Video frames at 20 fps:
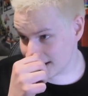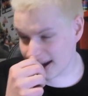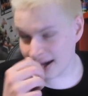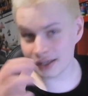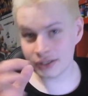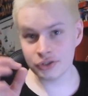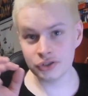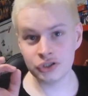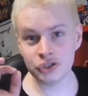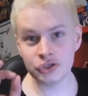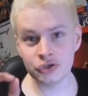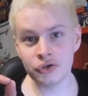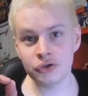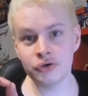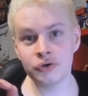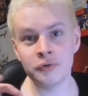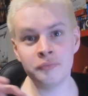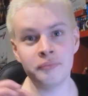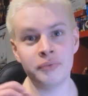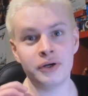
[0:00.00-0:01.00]
and you shoot a
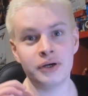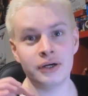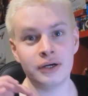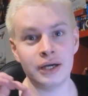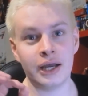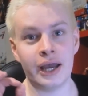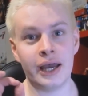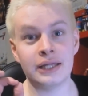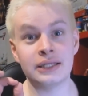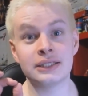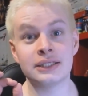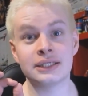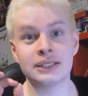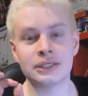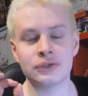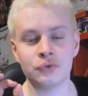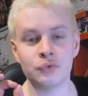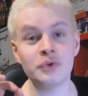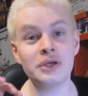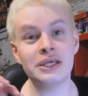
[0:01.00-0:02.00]
Goomba and it
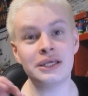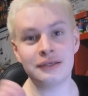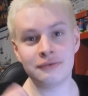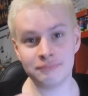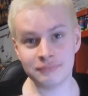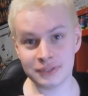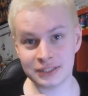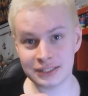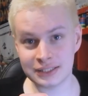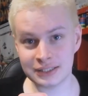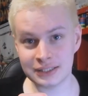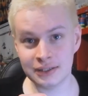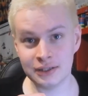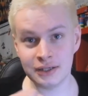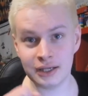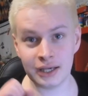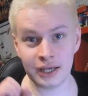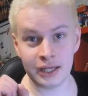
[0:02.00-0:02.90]
screams,